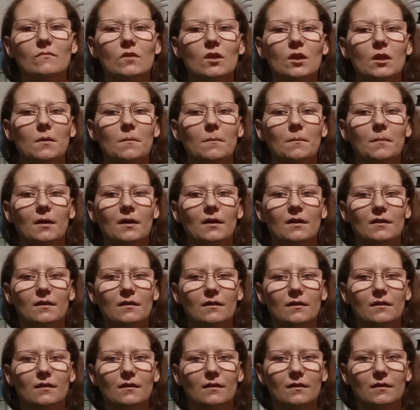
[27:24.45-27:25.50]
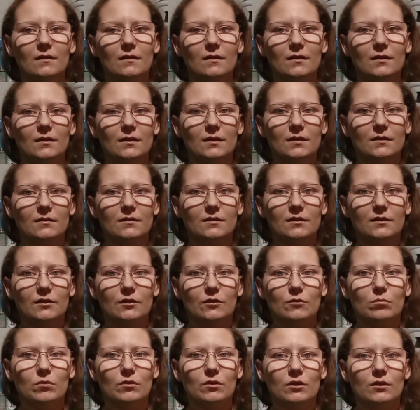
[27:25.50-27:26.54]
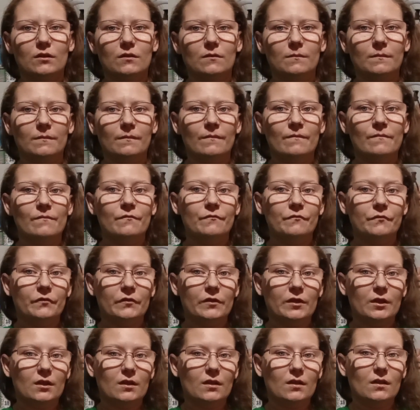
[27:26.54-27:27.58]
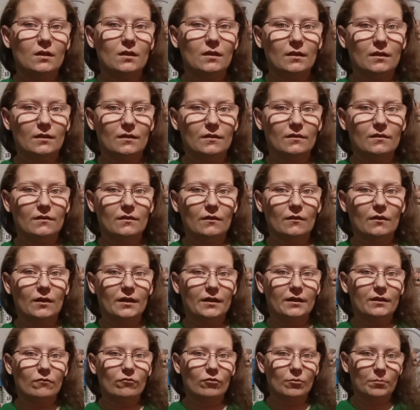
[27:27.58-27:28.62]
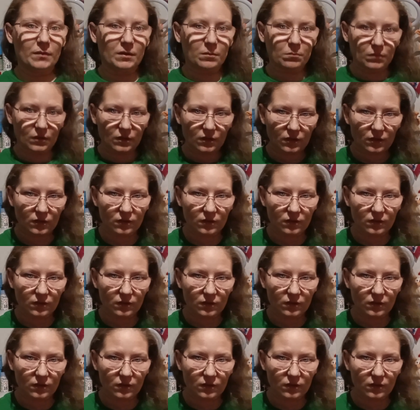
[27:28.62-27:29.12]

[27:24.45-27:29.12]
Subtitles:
But this to-do board is so I can remember